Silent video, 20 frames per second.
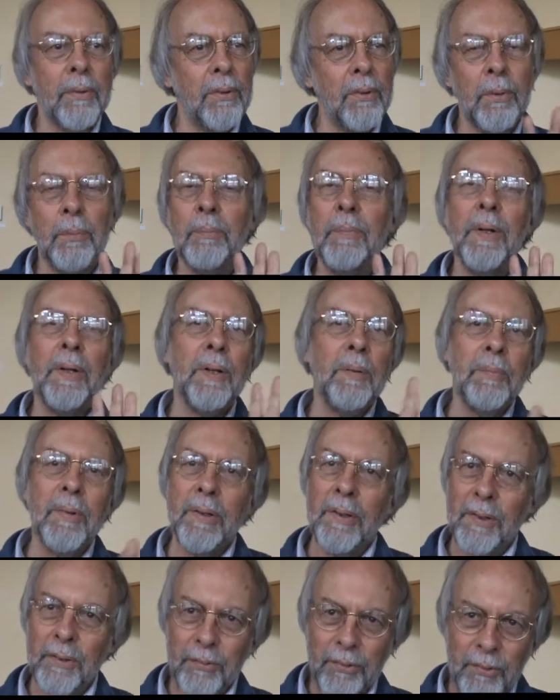there are many,
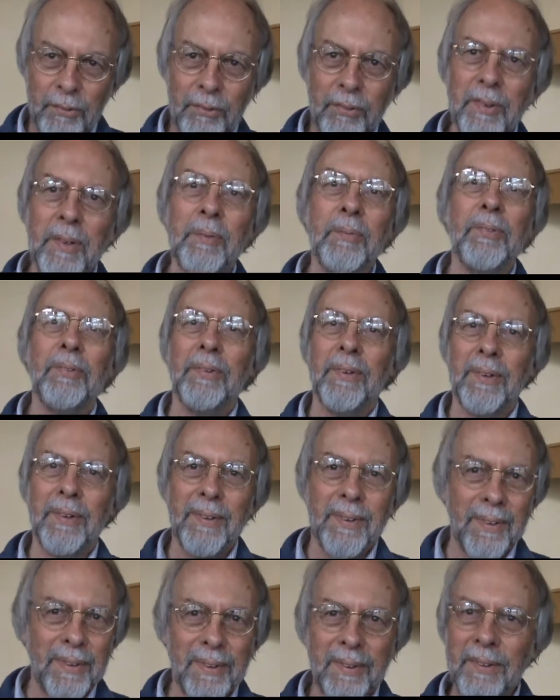many different streams
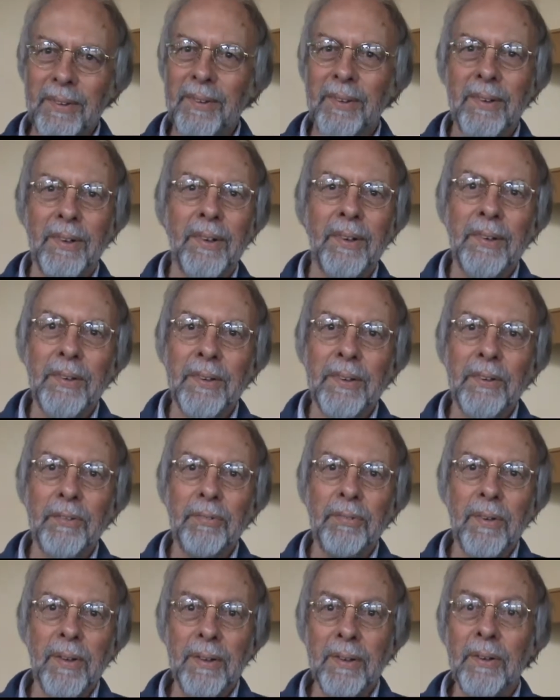that all can
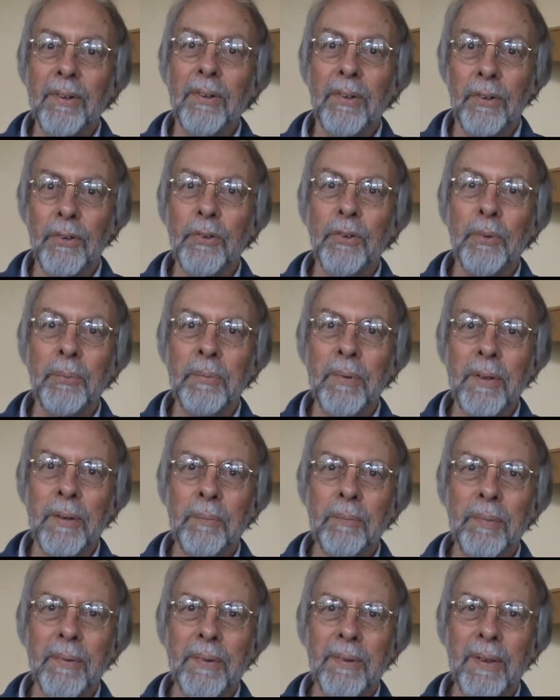find their home.
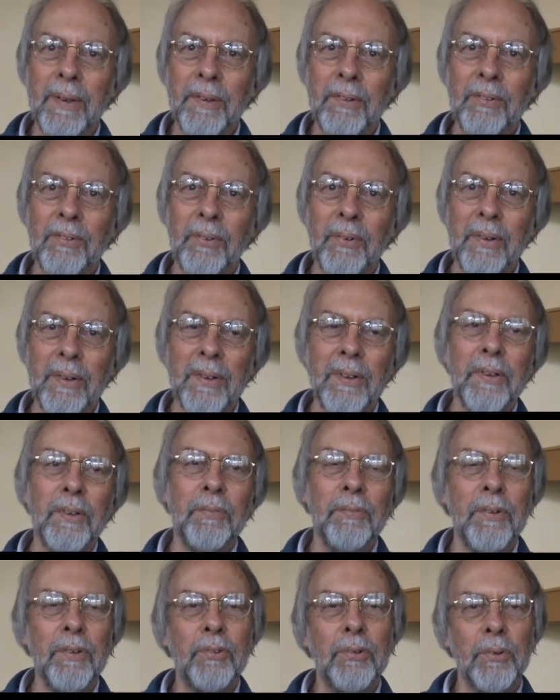And and so an
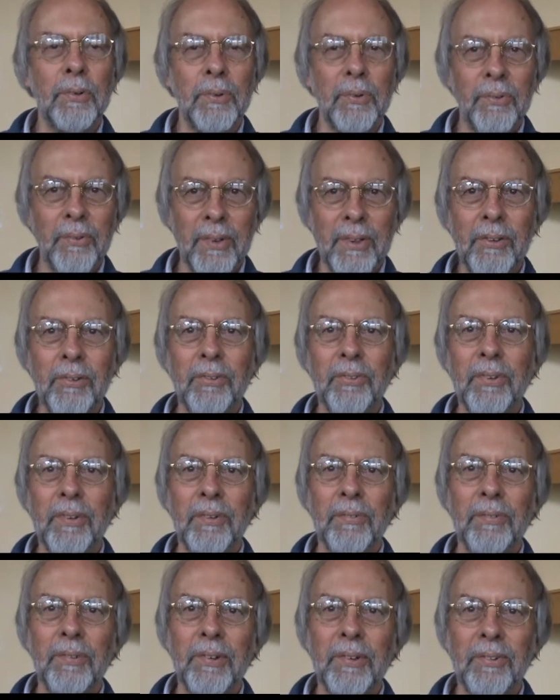individual who's interested
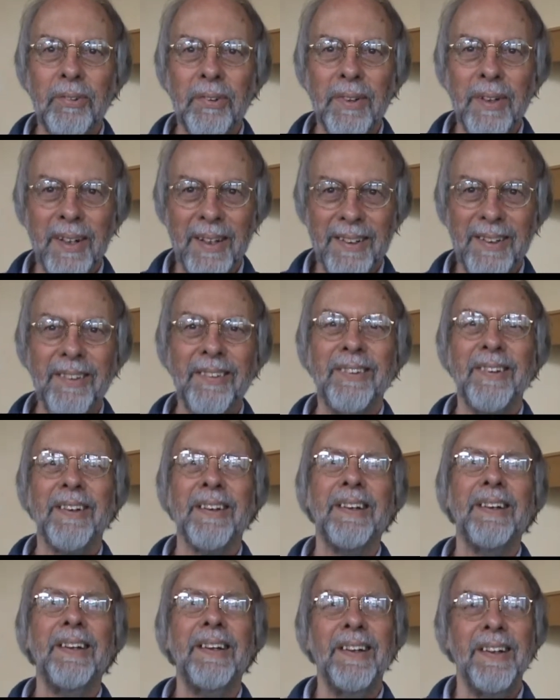in virtually
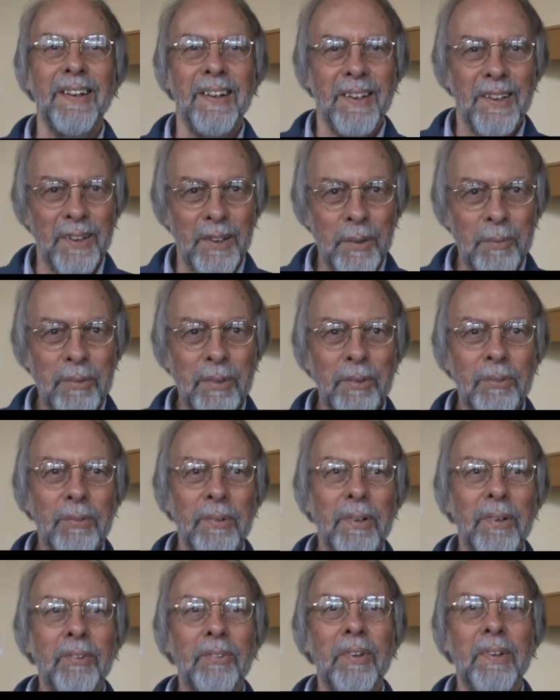anything coming to
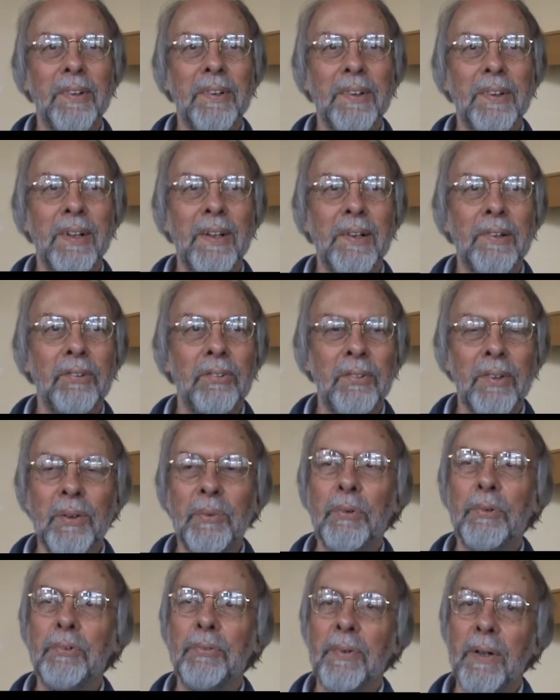Roto Steiner College, they
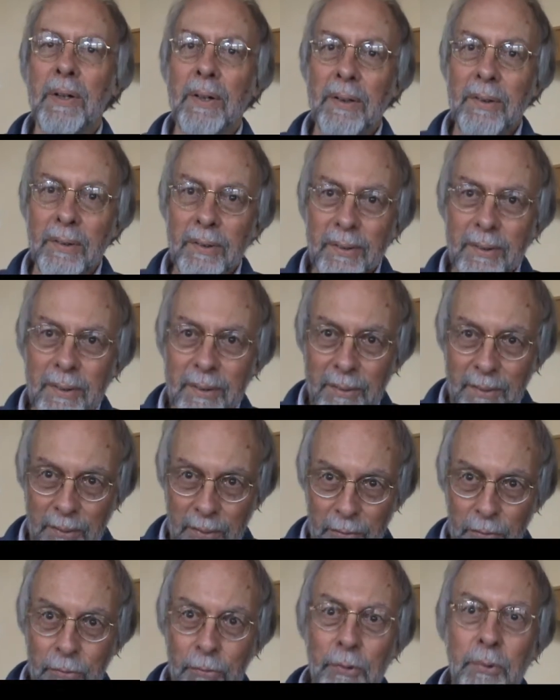will find
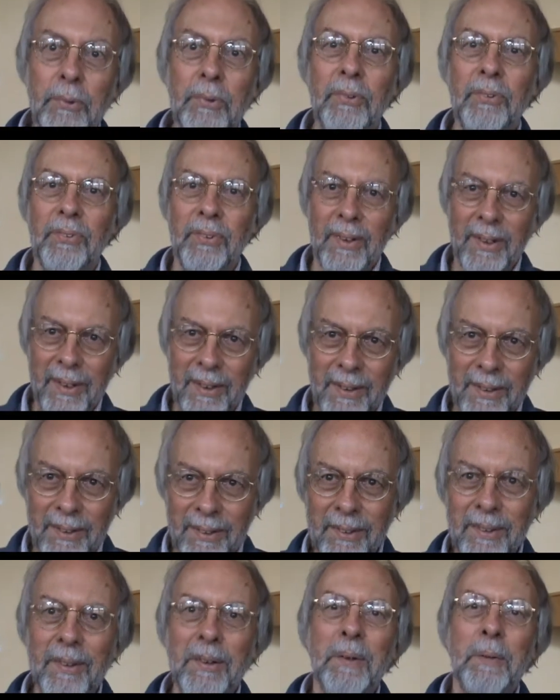roots
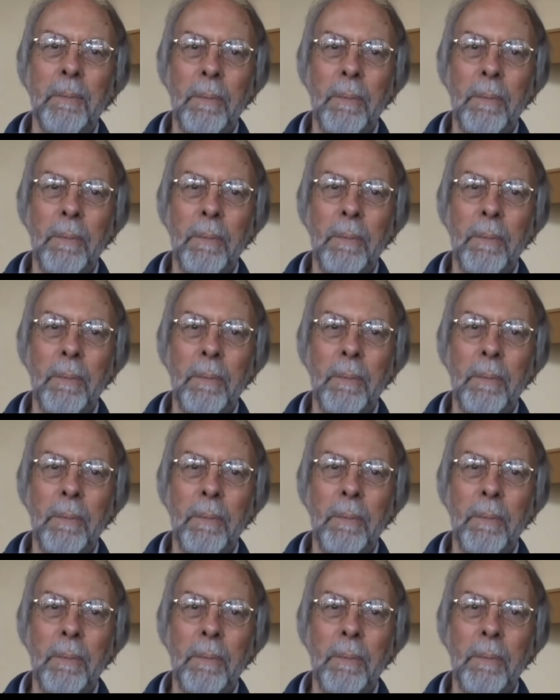and